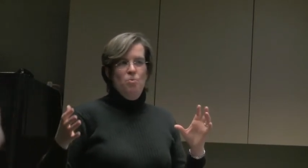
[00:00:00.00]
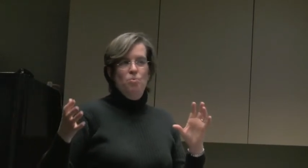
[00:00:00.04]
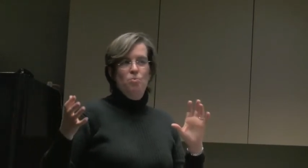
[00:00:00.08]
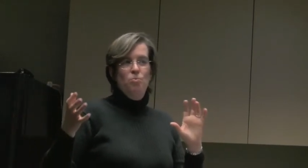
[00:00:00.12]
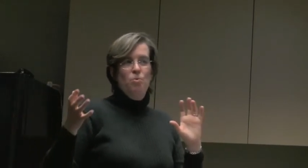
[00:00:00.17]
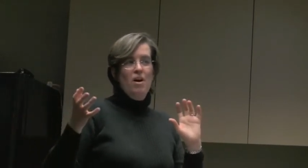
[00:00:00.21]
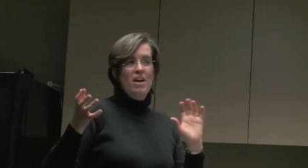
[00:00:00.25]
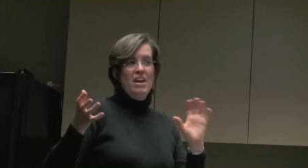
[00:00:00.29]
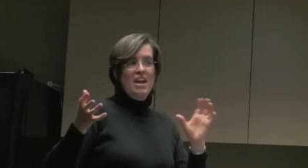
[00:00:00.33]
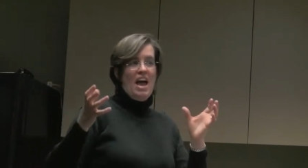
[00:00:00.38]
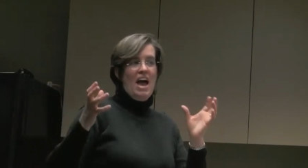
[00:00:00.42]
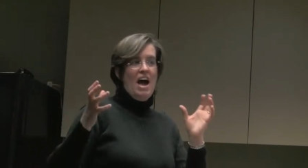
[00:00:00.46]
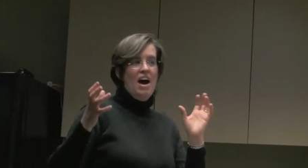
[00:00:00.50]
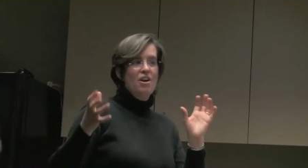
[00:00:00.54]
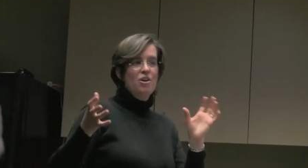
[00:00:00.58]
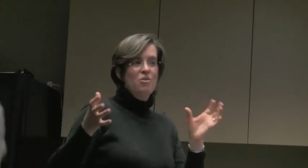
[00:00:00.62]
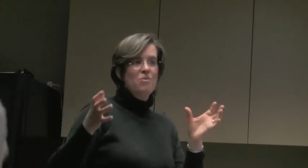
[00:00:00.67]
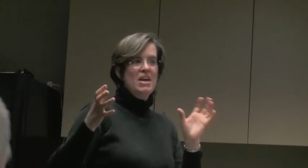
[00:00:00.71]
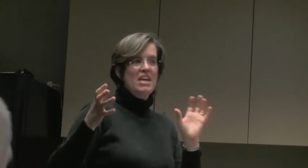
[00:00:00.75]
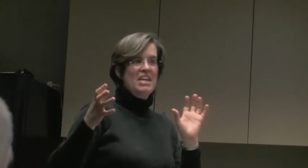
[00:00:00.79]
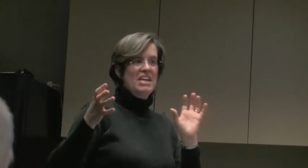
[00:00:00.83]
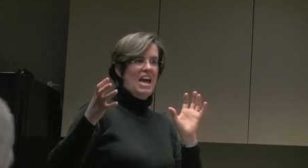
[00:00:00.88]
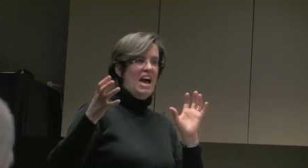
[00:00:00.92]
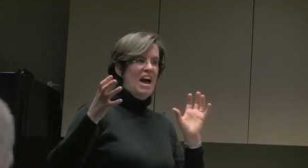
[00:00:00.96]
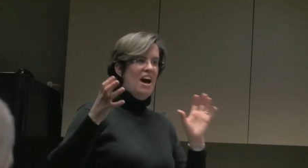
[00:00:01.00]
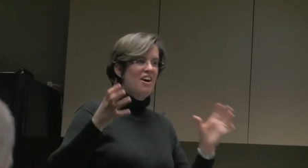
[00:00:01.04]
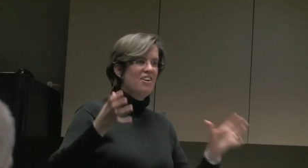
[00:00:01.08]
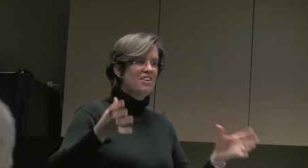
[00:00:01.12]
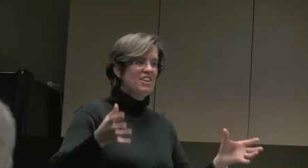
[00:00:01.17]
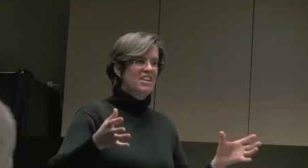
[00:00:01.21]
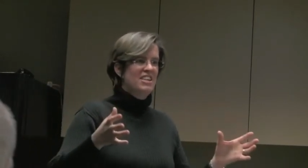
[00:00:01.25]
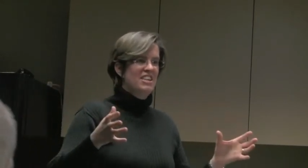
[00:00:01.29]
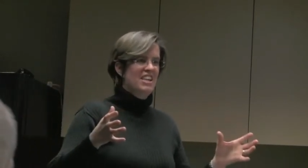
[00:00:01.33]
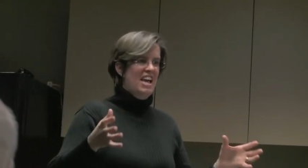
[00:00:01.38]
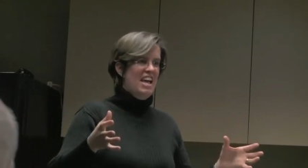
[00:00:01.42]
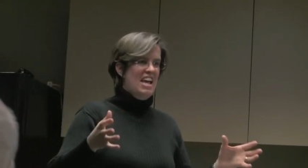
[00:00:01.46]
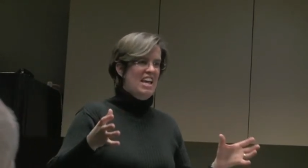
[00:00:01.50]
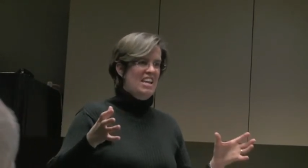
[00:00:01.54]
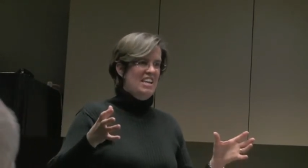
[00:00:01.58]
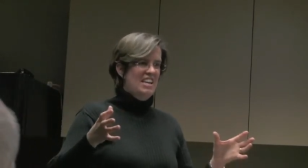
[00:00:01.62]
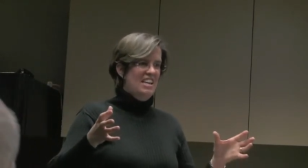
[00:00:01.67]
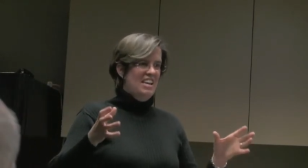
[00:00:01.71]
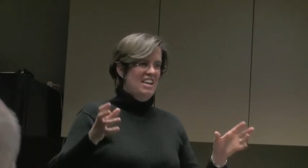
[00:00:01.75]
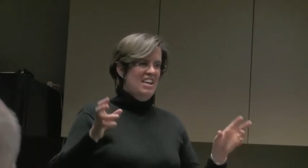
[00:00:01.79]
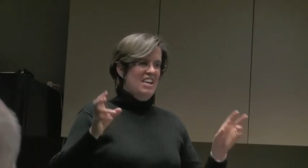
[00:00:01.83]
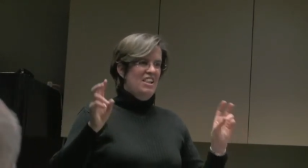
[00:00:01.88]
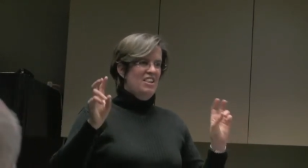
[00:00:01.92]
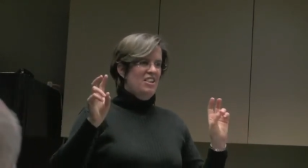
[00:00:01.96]
what, how do we calculate,
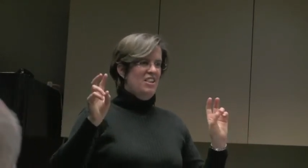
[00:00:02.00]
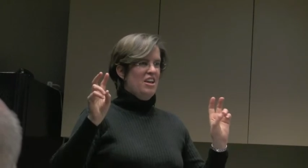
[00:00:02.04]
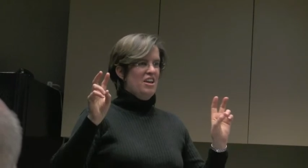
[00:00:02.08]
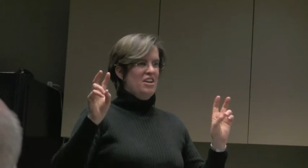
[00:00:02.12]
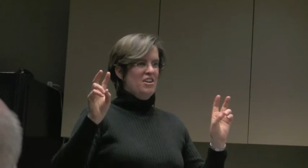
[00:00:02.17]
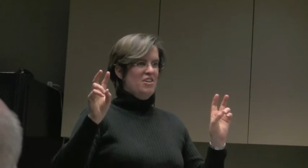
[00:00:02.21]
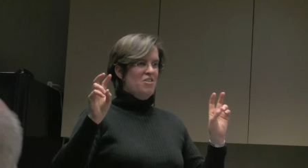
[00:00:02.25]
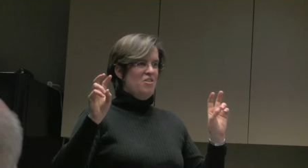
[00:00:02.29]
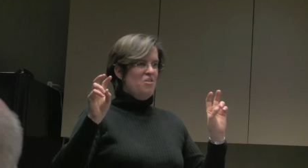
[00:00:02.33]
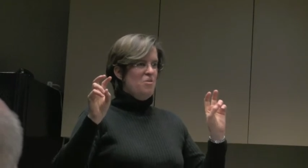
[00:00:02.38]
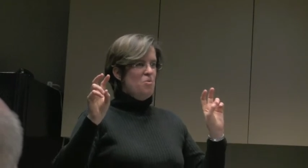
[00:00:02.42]
like,